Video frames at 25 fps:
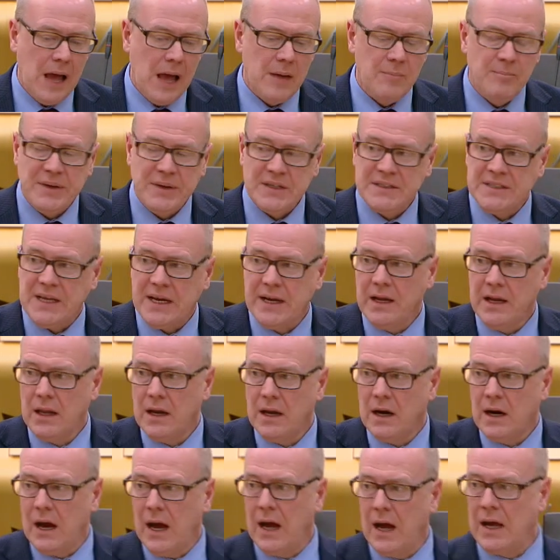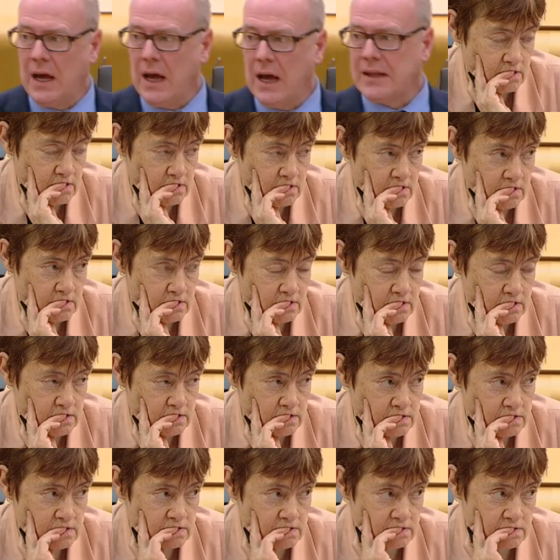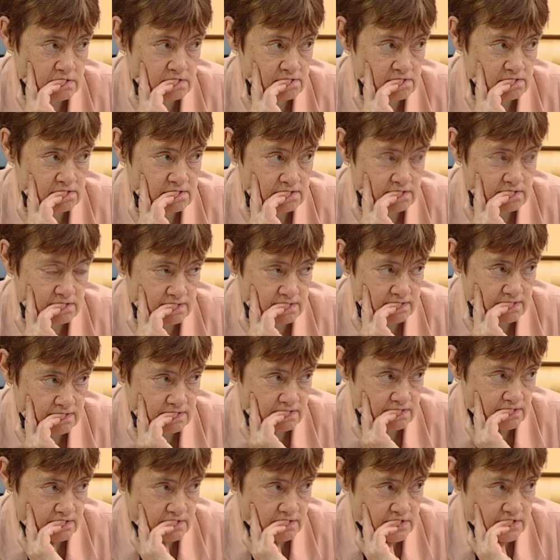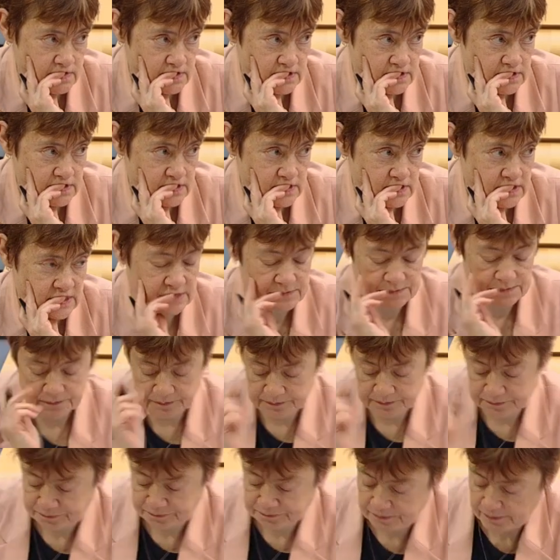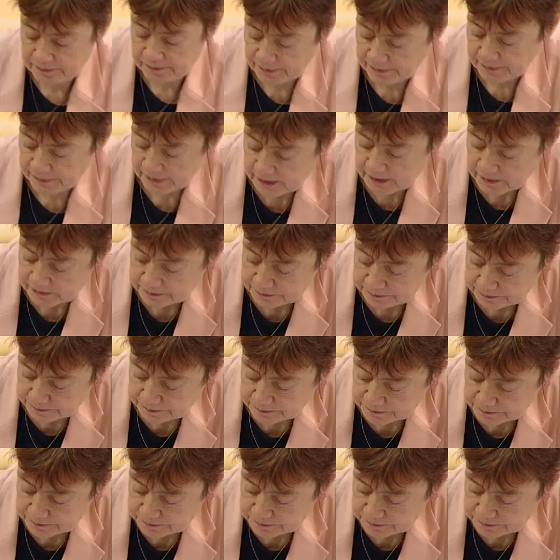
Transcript: In particular, I'd like to thank them for their cooperation in trying to put together the